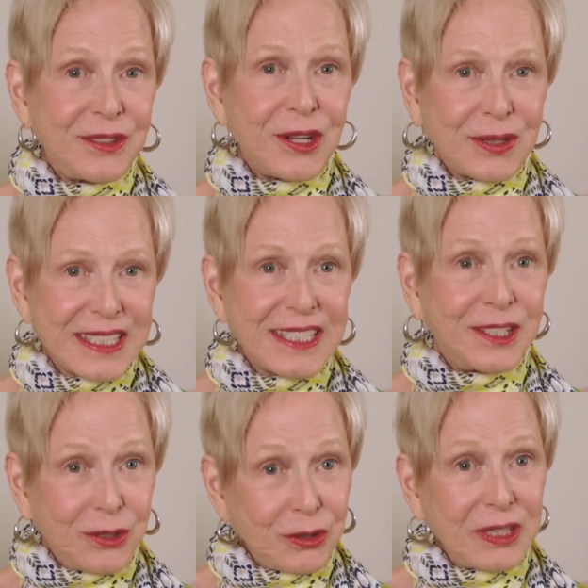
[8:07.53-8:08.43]
Little
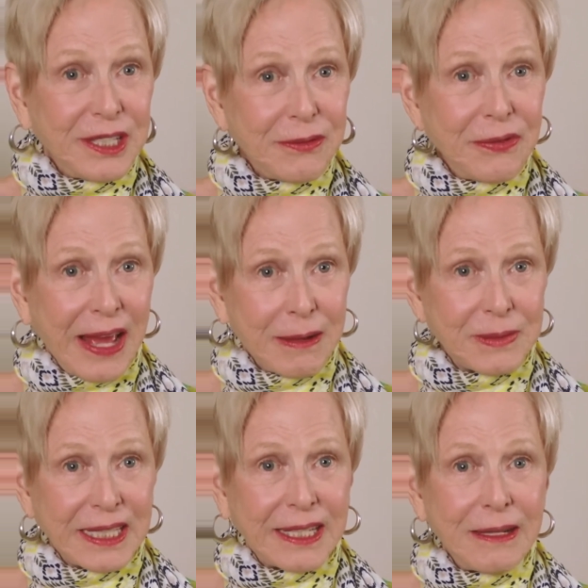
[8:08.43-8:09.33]
House on the
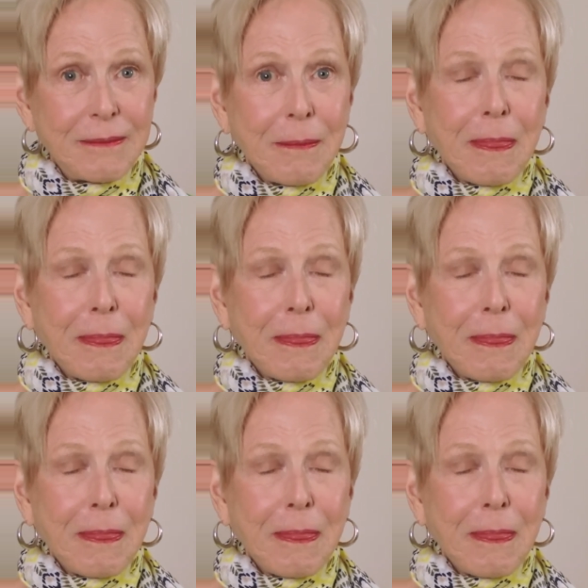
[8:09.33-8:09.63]
Prairie, helped